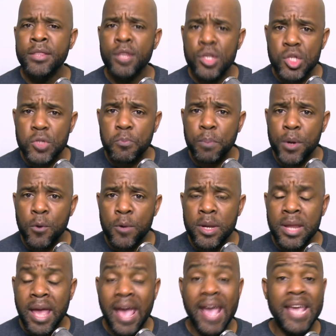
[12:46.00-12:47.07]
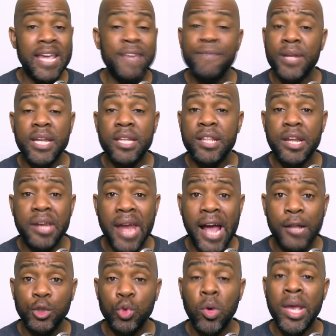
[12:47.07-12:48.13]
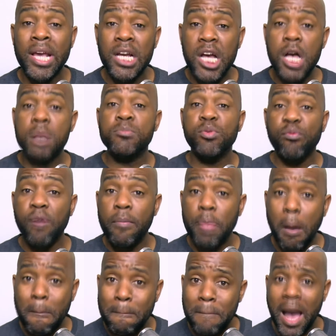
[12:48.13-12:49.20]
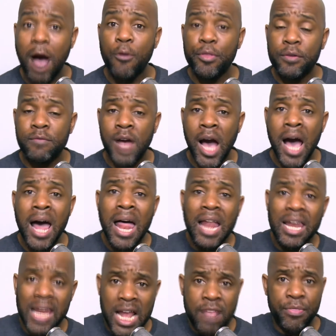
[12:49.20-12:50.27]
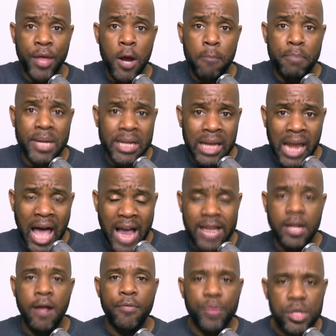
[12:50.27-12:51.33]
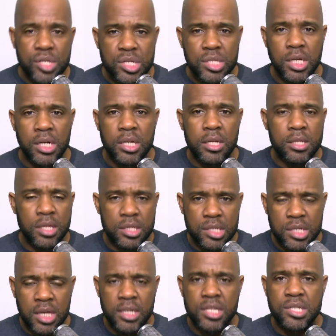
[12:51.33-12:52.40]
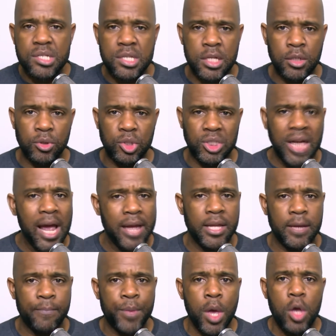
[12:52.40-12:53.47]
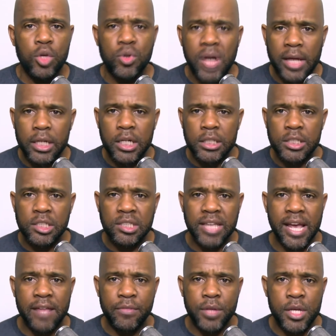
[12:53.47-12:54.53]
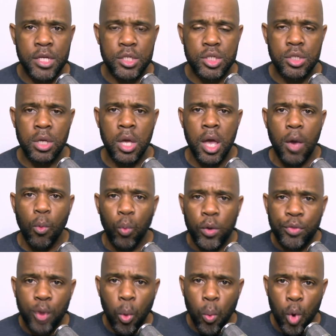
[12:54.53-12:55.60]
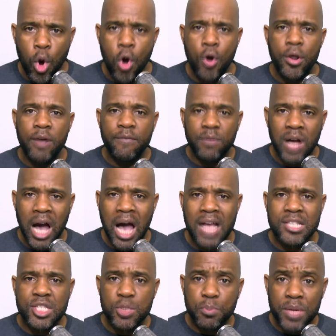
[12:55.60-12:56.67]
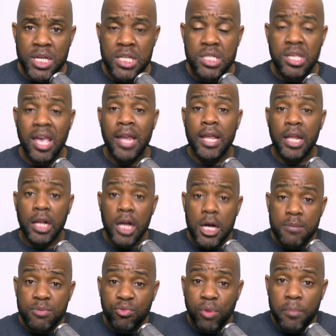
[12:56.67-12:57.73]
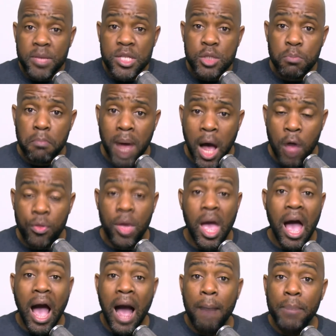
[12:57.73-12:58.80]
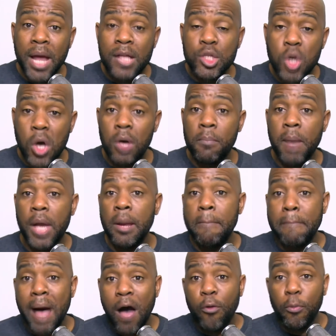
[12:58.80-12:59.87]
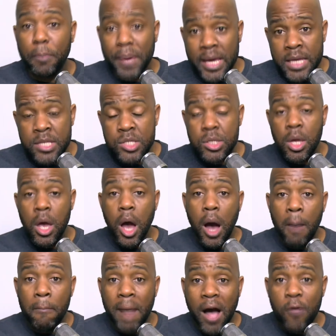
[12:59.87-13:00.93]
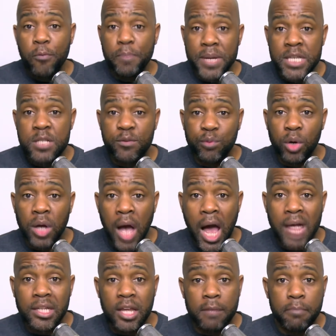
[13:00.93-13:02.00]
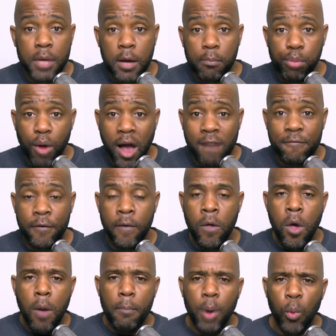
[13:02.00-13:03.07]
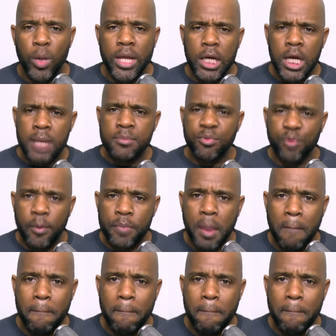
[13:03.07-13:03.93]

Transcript: the spirit, even in the natural, it comes from the mouth of God? Let there be light. The sun is still shining. You got to understand this. When the word of God speaks and it comes from His mouth, I'm not talking about a mouthpiece. A mouthpiece for God can be a prophet. But when it comes from